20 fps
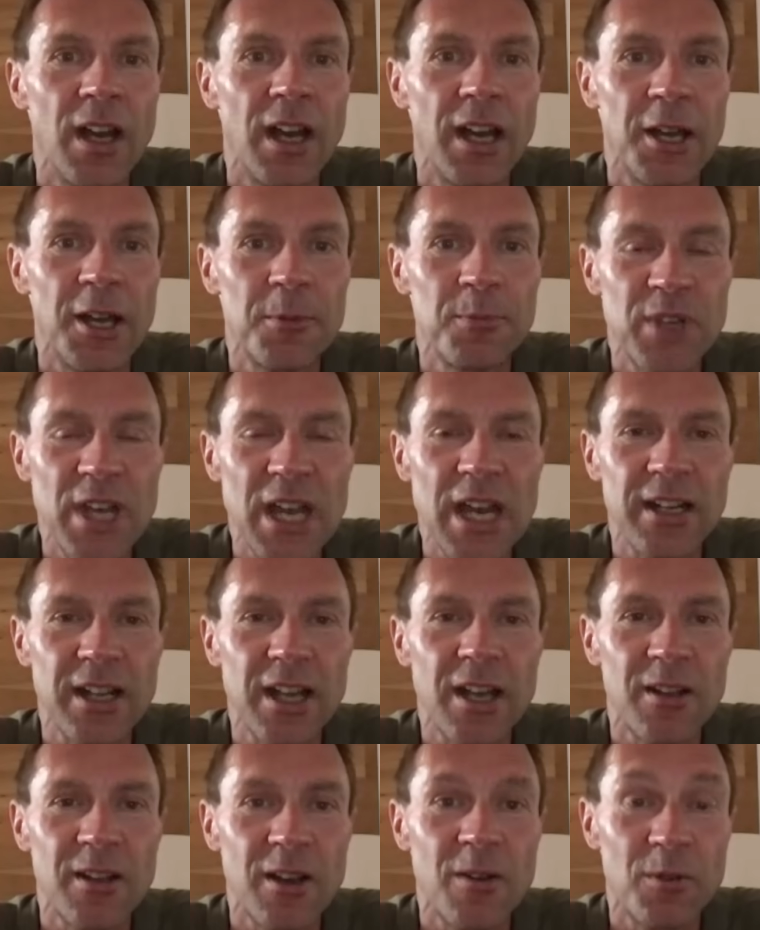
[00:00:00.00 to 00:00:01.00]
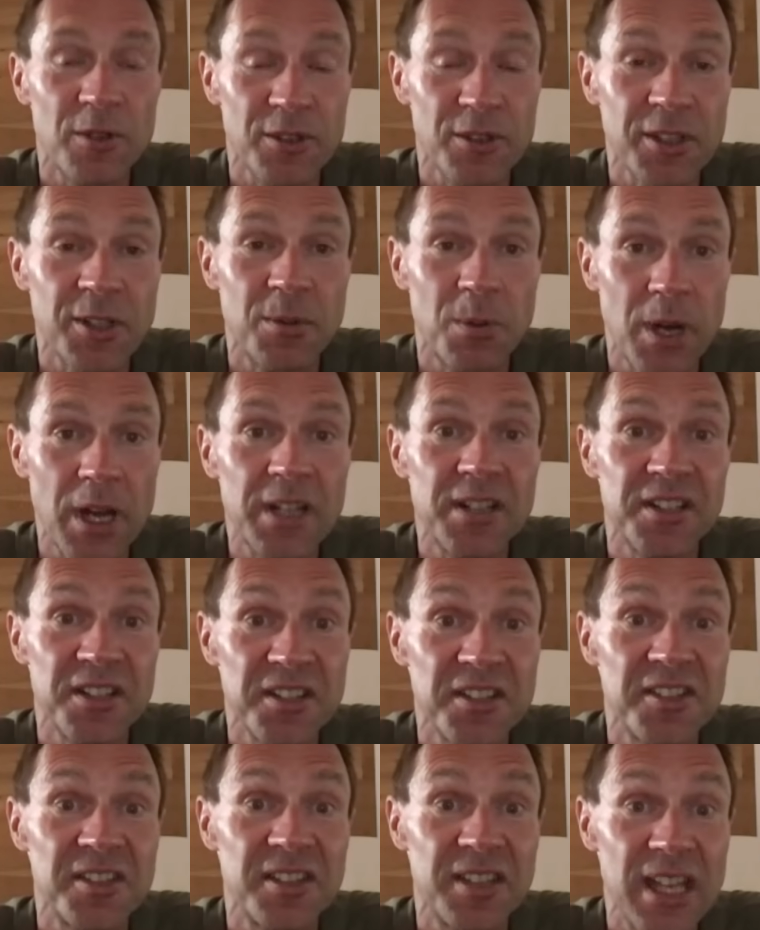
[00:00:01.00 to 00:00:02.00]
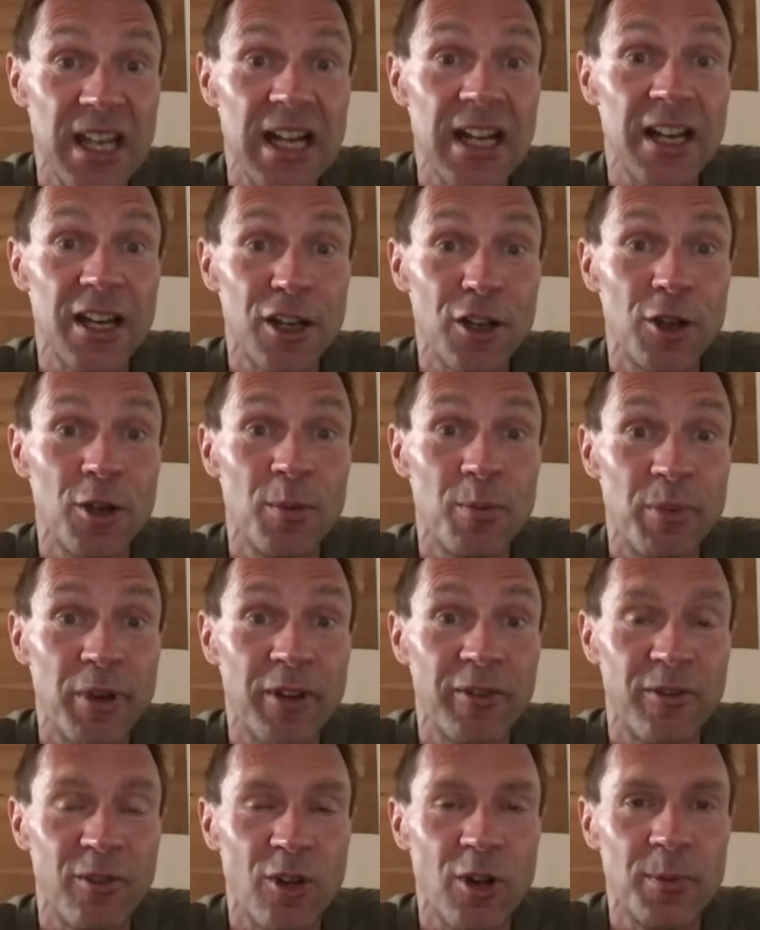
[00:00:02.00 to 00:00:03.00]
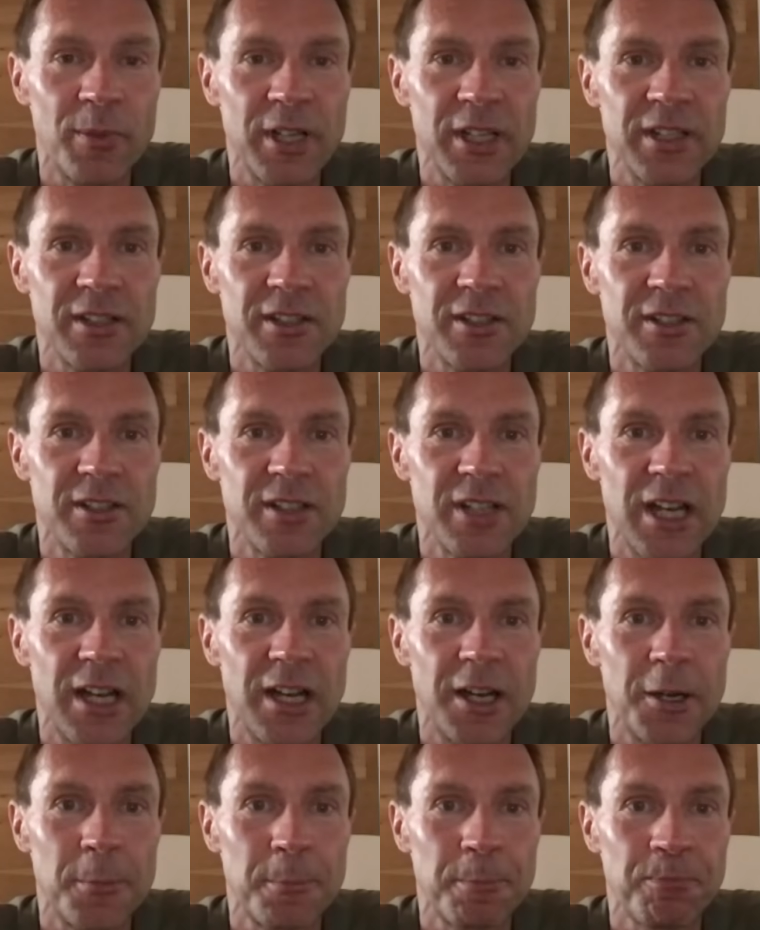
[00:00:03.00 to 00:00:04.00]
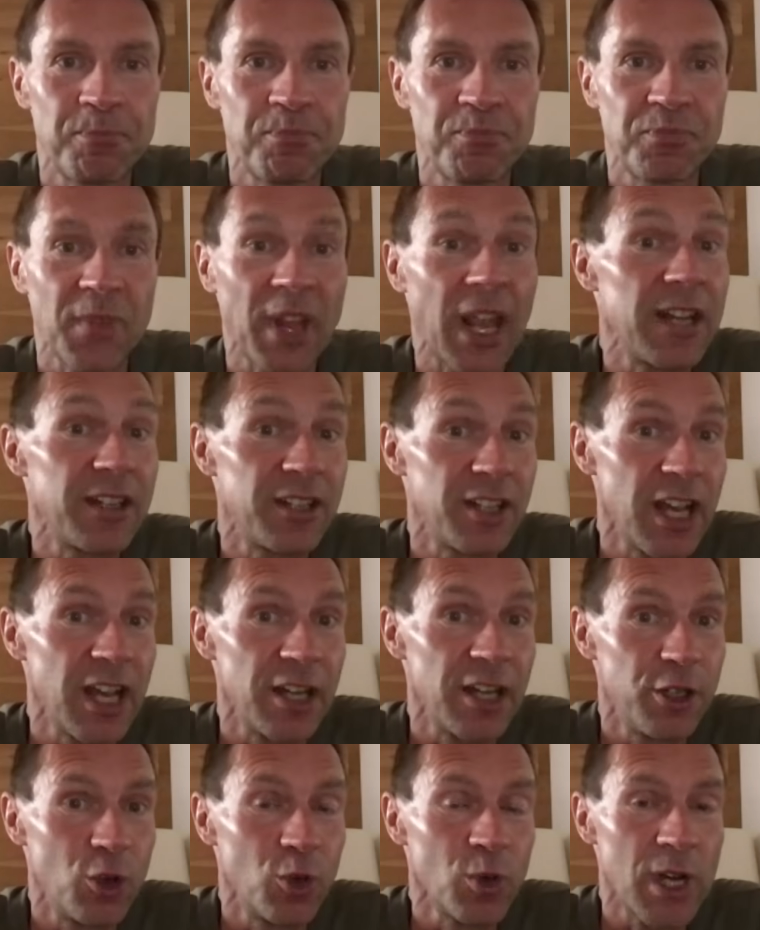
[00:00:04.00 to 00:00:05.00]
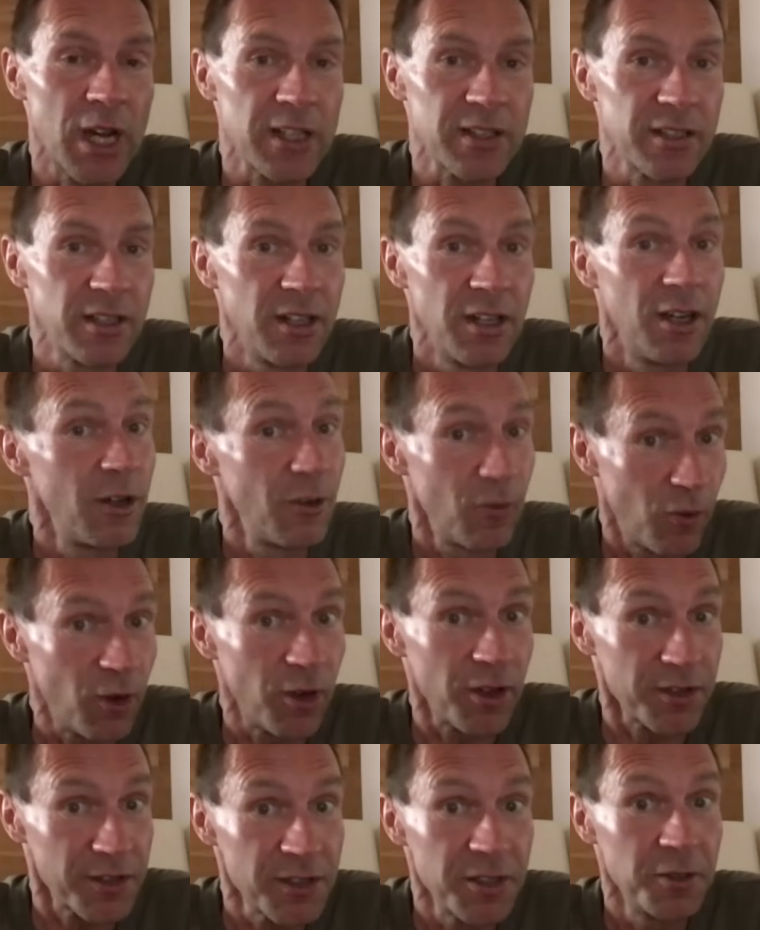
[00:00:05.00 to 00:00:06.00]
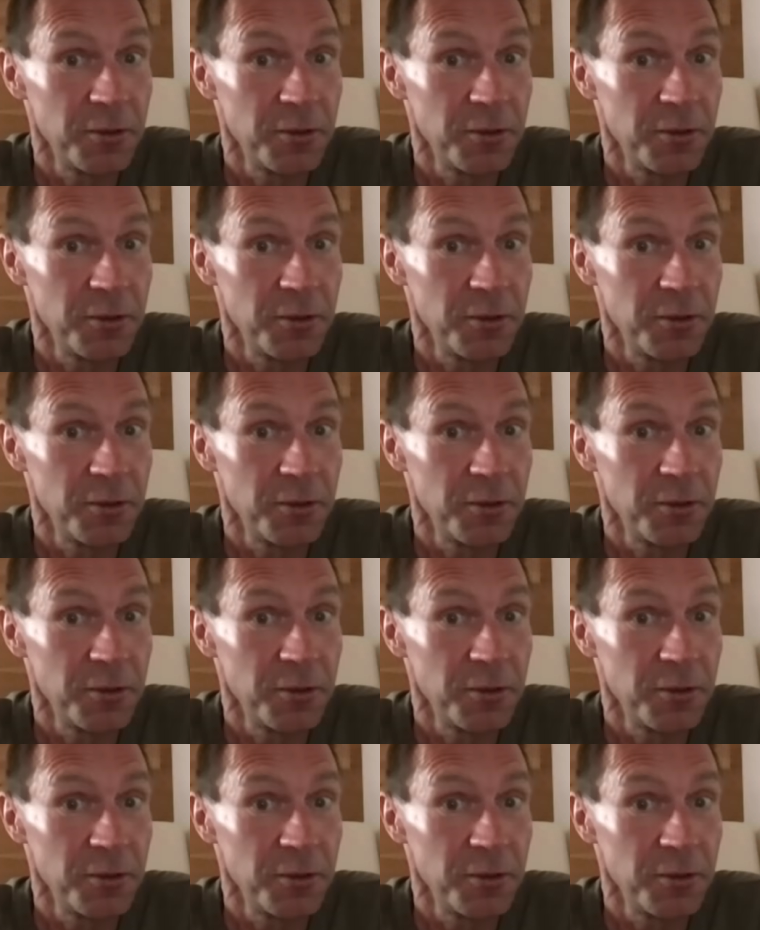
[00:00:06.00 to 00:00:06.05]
Yeah, that was quite a stellar performance. And again, Jonas was